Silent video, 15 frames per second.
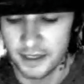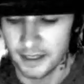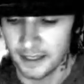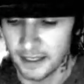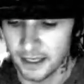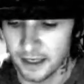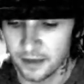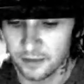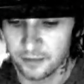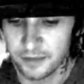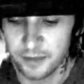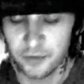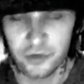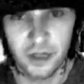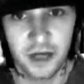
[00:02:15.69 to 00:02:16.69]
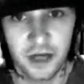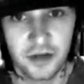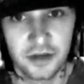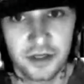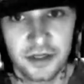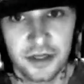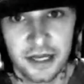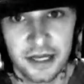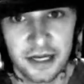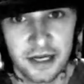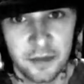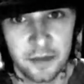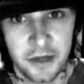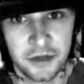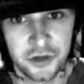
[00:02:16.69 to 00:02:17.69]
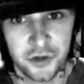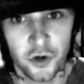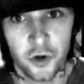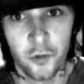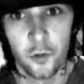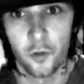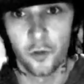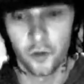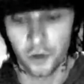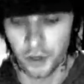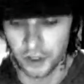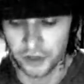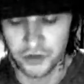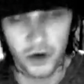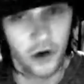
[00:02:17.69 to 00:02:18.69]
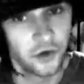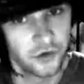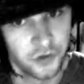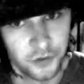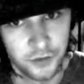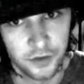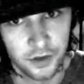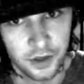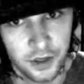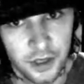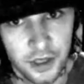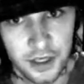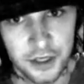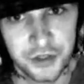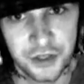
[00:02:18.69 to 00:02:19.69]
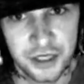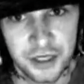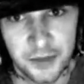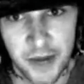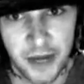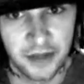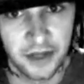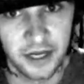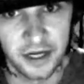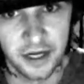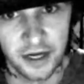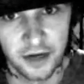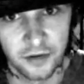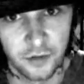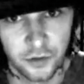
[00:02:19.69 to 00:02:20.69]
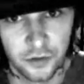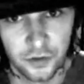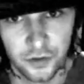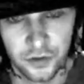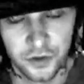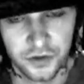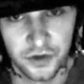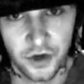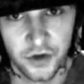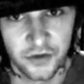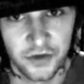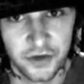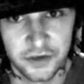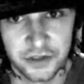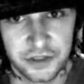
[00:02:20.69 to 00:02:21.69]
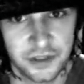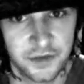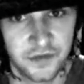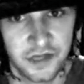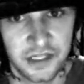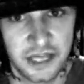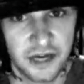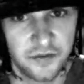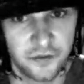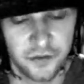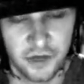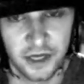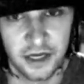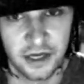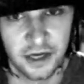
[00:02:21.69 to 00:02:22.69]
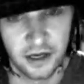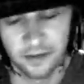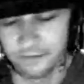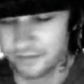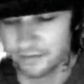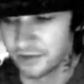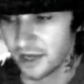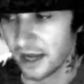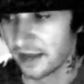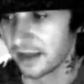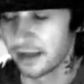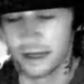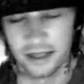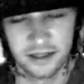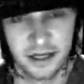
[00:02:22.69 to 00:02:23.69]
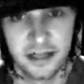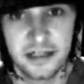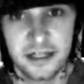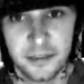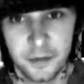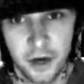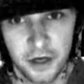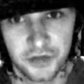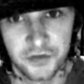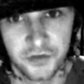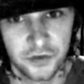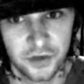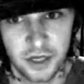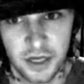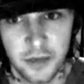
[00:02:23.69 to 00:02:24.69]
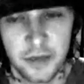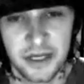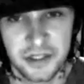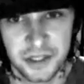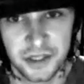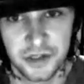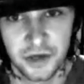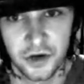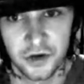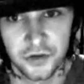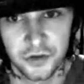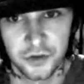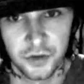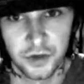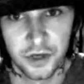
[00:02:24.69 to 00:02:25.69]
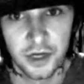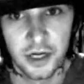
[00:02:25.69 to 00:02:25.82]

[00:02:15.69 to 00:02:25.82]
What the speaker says: They can get a metronome or a guitar tuner. You can get them at like local guitar centers and stuff like that for like I think like $19 for like a basic guitar tuner.